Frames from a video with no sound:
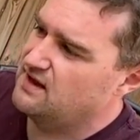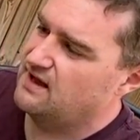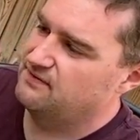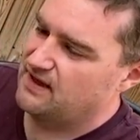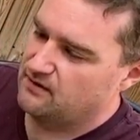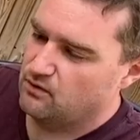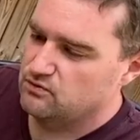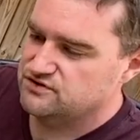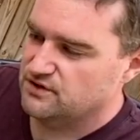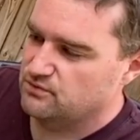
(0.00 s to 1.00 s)
and that
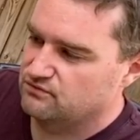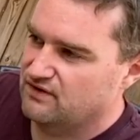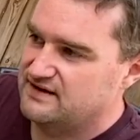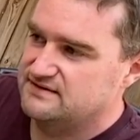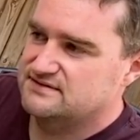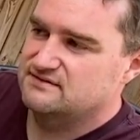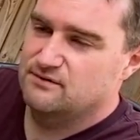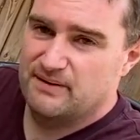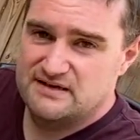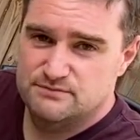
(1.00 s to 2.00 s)
also will raise the
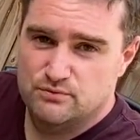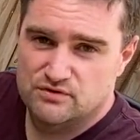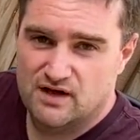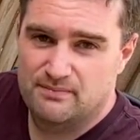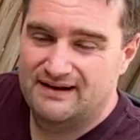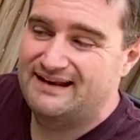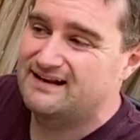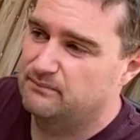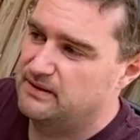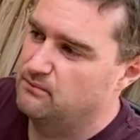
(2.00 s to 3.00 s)
baseboard up a
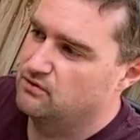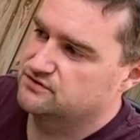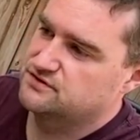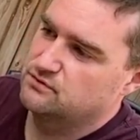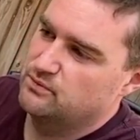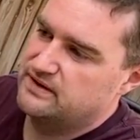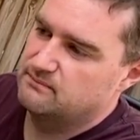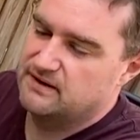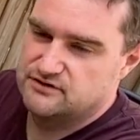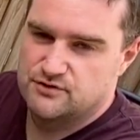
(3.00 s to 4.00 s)
little bit more so that we can
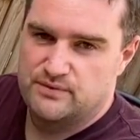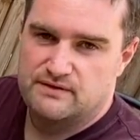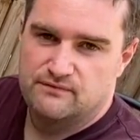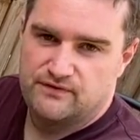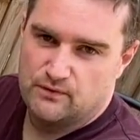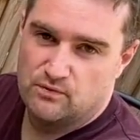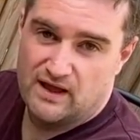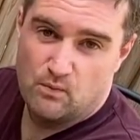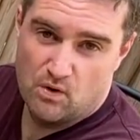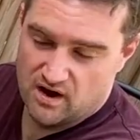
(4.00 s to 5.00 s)
make sure we can fit all
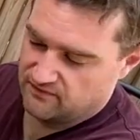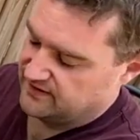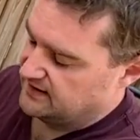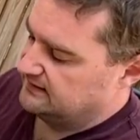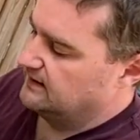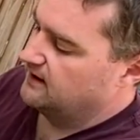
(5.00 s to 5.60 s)
our wiring in